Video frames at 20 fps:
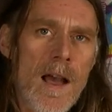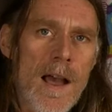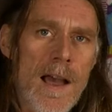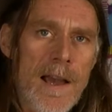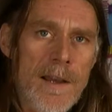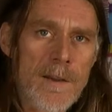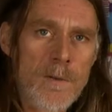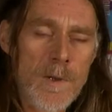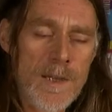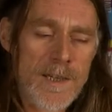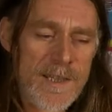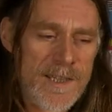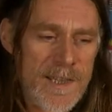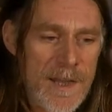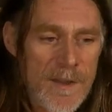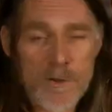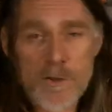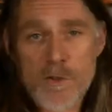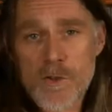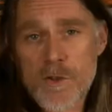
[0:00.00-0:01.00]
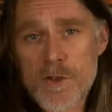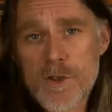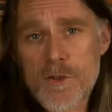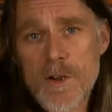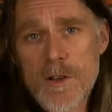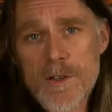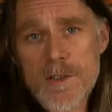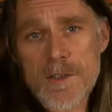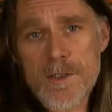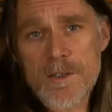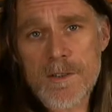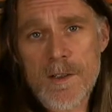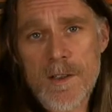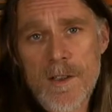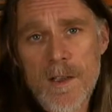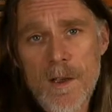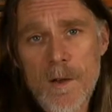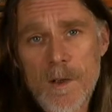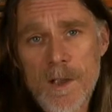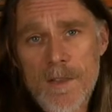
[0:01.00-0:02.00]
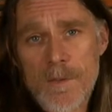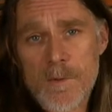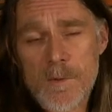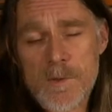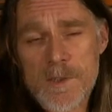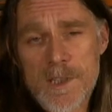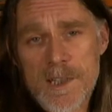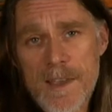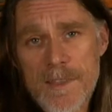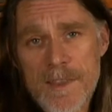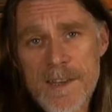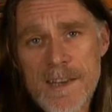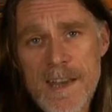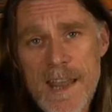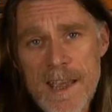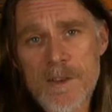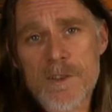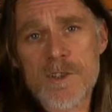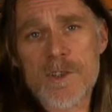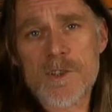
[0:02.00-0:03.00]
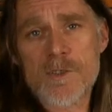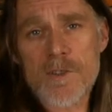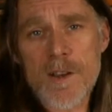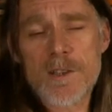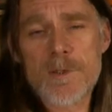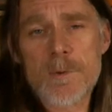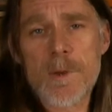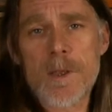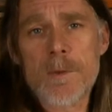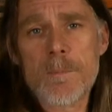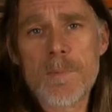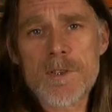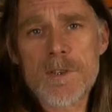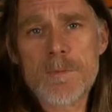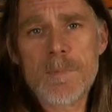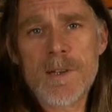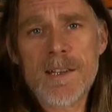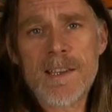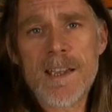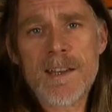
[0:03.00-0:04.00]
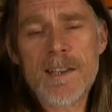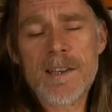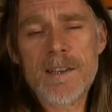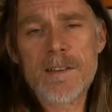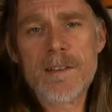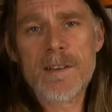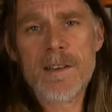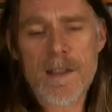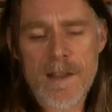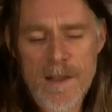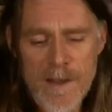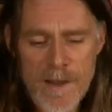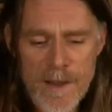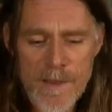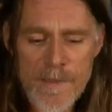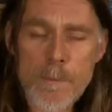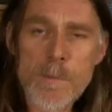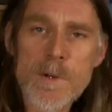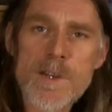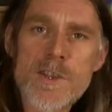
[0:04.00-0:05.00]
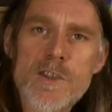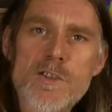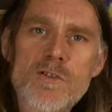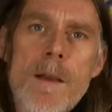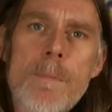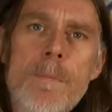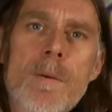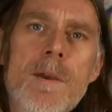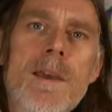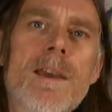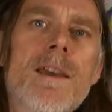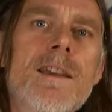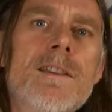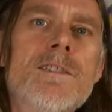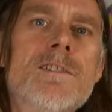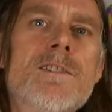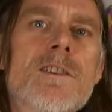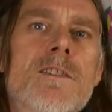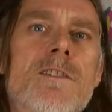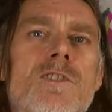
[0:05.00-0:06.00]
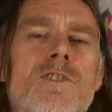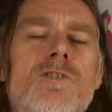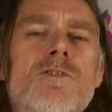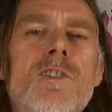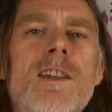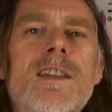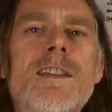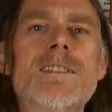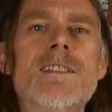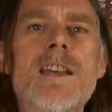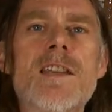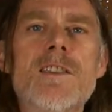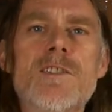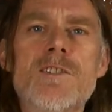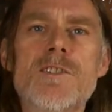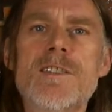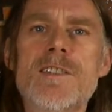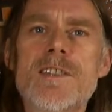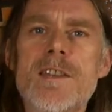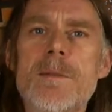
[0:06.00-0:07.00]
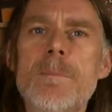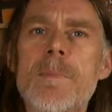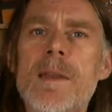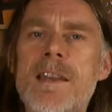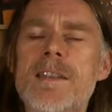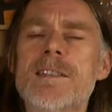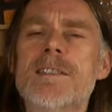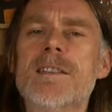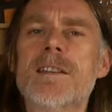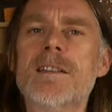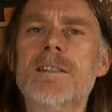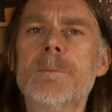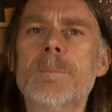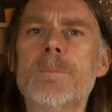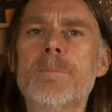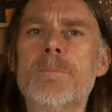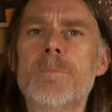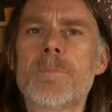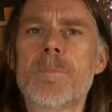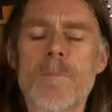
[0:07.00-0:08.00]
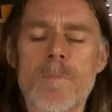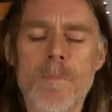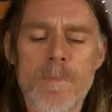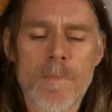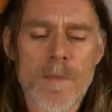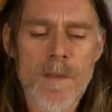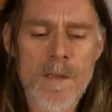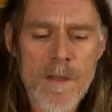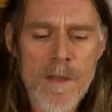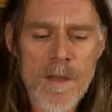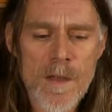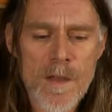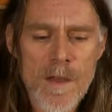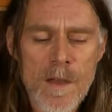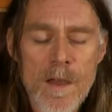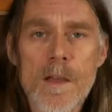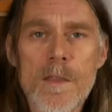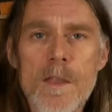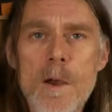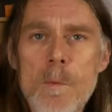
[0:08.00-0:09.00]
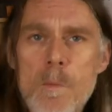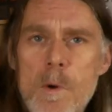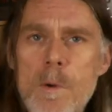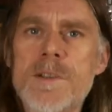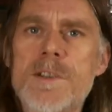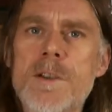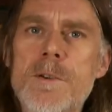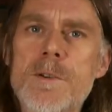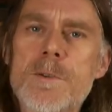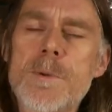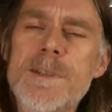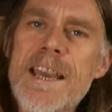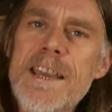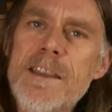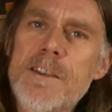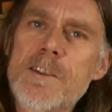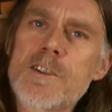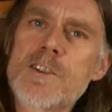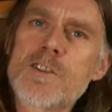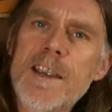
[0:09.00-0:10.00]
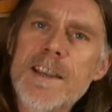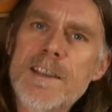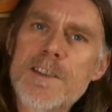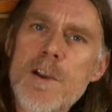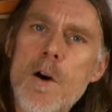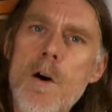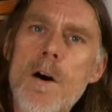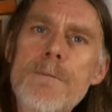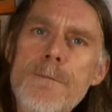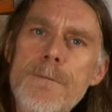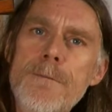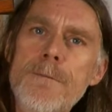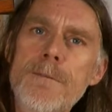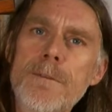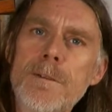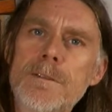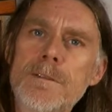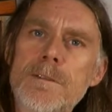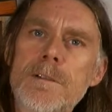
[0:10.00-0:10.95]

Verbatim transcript: And we set the truss rod to get the neck as straight as we can possibly get it. And then we strap it into the string tension simulator. Then what we do is we take the strings off,